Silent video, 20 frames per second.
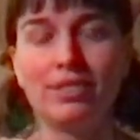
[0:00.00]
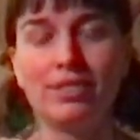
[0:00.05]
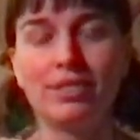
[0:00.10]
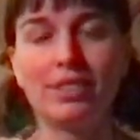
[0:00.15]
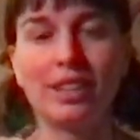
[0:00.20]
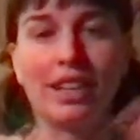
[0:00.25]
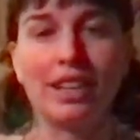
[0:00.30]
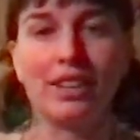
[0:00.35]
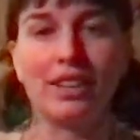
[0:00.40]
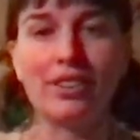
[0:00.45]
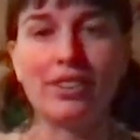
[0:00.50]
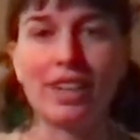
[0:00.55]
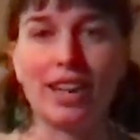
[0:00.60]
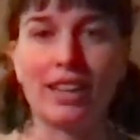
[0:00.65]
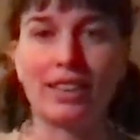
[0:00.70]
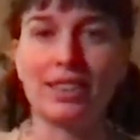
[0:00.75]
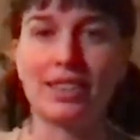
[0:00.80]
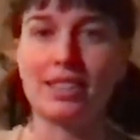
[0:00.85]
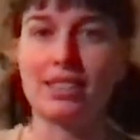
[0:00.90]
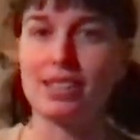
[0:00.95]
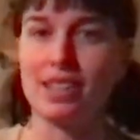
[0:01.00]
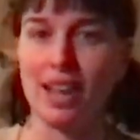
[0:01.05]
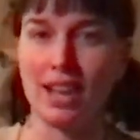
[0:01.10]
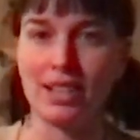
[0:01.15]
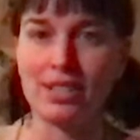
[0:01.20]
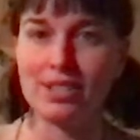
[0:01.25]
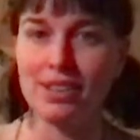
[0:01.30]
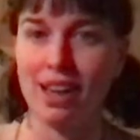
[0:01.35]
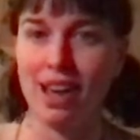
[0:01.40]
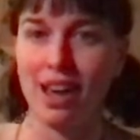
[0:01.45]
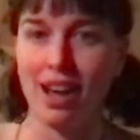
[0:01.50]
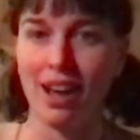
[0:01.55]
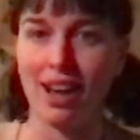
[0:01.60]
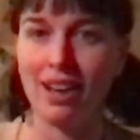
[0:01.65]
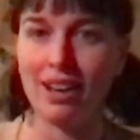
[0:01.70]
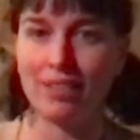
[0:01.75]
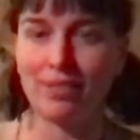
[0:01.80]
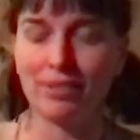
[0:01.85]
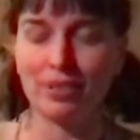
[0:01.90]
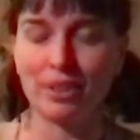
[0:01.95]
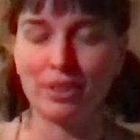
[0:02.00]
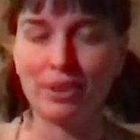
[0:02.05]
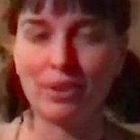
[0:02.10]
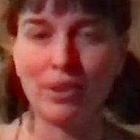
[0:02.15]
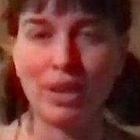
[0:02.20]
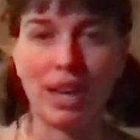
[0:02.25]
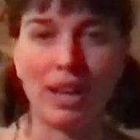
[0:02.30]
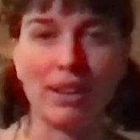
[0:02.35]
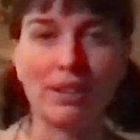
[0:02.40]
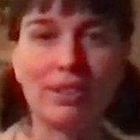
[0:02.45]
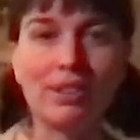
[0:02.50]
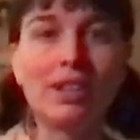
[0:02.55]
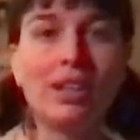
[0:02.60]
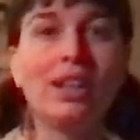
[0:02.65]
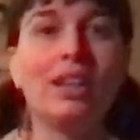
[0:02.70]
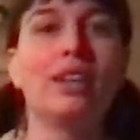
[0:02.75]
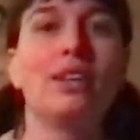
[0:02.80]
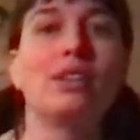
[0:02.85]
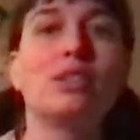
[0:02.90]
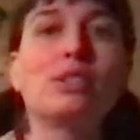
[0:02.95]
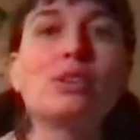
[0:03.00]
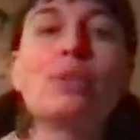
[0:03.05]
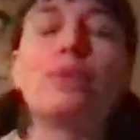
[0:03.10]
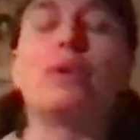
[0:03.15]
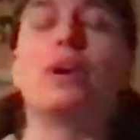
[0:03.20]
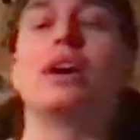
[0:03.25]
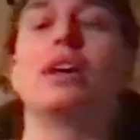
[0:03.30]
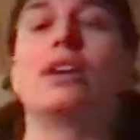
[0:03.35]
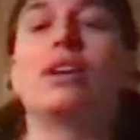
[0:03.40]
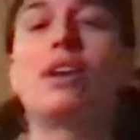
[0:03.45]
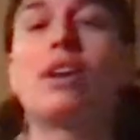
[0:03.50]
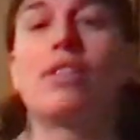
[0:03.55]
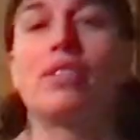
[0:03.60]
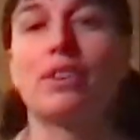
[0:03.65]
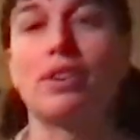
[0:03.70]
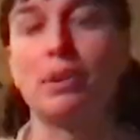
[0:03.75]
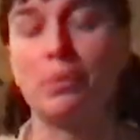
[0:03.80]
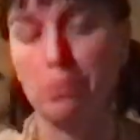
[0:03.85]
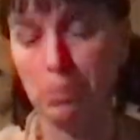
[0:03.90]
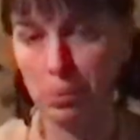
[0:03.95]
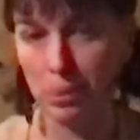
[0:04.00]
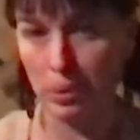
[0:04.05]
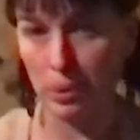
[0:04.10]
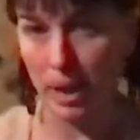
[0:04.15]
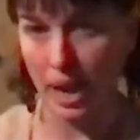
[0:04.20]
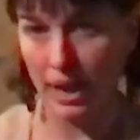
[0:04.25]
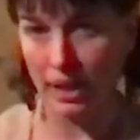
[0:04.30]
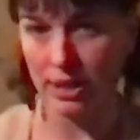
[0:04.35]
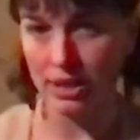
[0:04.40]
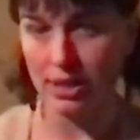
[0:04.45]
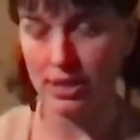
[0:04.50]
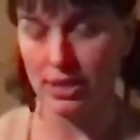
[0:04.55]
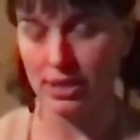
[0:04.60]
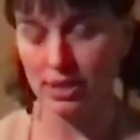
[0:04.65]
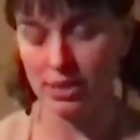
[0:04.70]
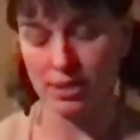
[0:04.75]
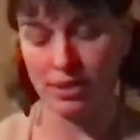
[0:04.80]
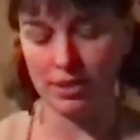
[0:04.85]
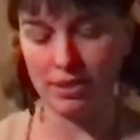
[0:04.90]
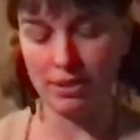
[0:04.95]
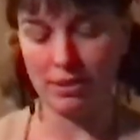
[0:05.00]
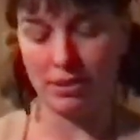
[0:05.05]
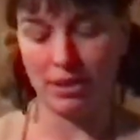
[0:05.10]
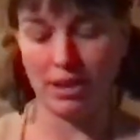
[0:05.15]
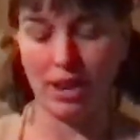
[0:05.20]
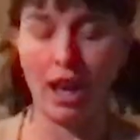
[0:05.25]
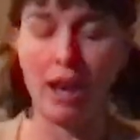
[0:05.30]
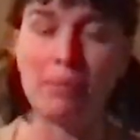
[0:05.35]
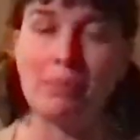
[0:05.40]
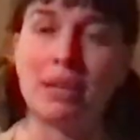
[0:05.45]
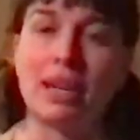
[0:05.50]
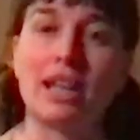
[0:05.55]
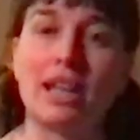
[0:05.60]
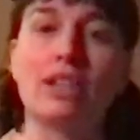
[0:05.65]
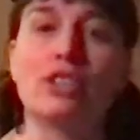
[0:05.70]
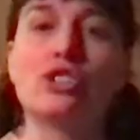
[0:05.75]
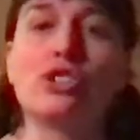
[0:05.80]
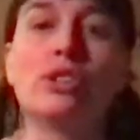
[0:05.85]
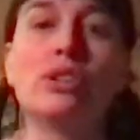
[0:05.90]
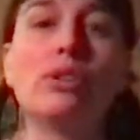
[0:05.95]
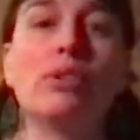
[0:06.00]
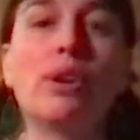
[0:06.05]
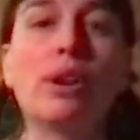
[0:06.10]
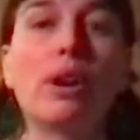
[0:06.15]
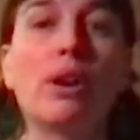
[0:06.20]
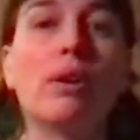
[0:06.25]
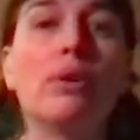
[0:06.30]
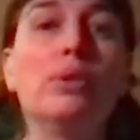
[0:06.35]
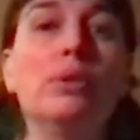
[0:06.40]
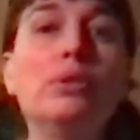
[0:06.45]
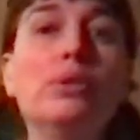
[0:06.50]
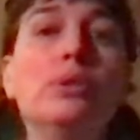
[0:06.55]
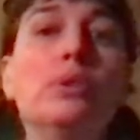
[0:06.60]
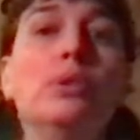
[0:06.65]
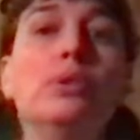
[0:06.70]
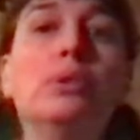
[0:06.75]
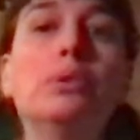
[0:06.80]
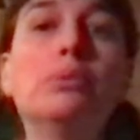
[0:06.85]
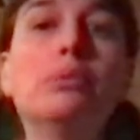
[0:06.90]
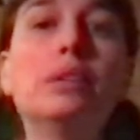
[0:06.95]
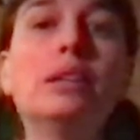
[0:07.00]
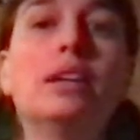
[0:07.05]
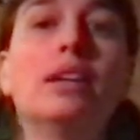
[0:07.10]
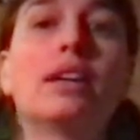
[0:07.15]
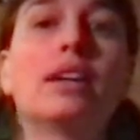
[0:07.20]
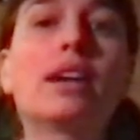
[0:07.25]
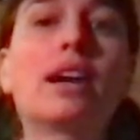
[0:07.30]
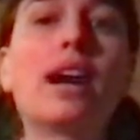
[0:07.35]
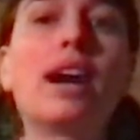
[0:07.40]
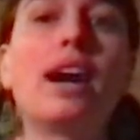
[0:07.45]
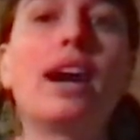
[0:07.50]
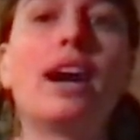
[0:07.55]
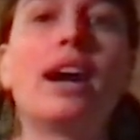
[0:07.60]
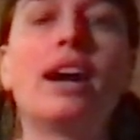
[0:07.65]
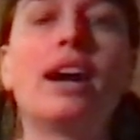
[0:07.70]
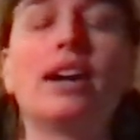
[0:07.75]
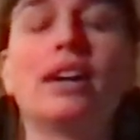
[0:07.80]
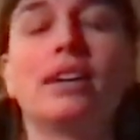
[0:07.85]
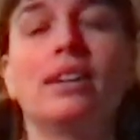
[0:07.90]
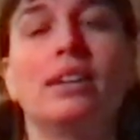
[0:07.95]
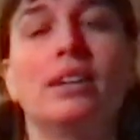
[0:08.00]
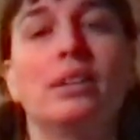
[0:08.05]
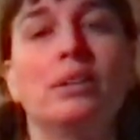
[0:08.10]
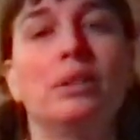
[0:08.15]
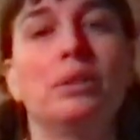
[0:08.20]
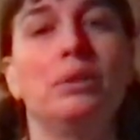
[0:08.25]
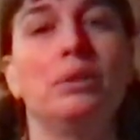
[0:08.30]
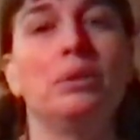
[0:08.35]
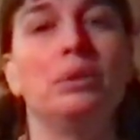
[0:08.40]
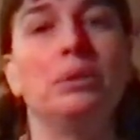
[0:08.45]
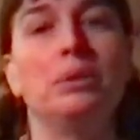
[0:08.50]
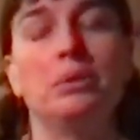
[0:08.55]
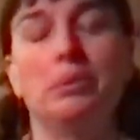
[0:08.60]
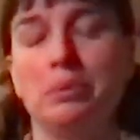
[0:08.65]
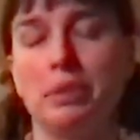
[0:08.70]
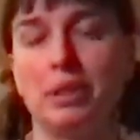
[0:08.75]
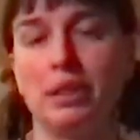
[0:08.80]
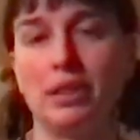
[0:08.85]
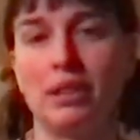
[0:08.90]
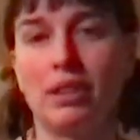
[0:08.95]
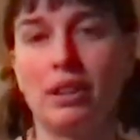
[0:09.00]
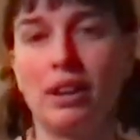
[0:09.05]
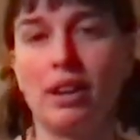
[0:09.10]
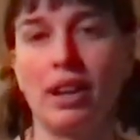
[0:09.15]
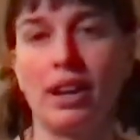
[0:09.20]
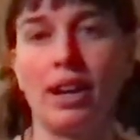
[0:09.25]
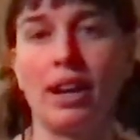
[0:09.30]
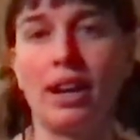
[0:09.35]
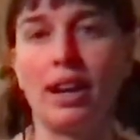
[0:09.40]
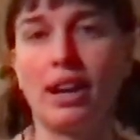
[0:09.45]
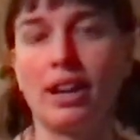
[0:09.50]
and you'll get this nice ka. Okay, so another practice combination, you can go doom, ka, doom, ka.